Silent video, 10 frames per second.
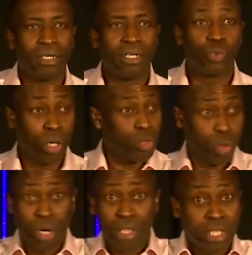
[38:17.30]
It's
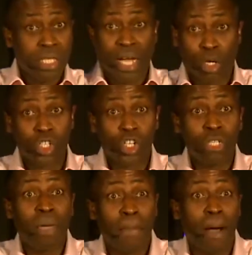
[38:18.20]
one of the things that
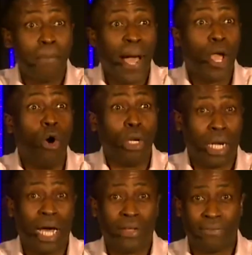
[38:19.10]
concerns me about my
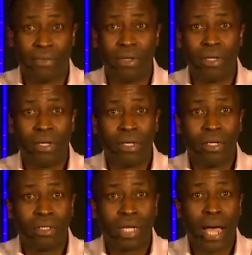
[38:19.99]
own life.
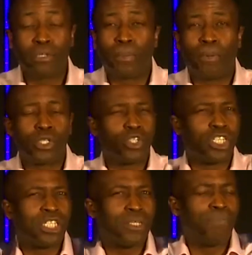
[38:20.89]
I'm supposed
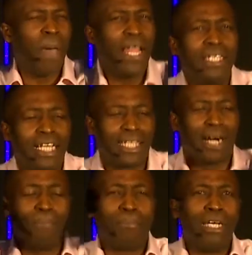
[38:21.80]
to spend it
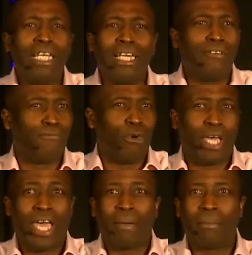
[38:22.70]
completely
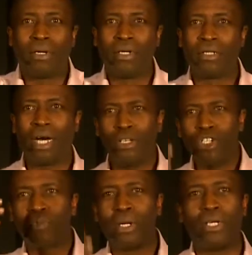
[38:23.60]
for him. How are
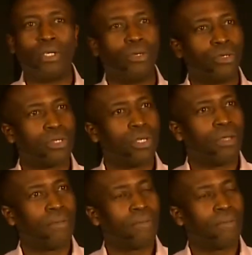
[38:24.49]
you spending yours?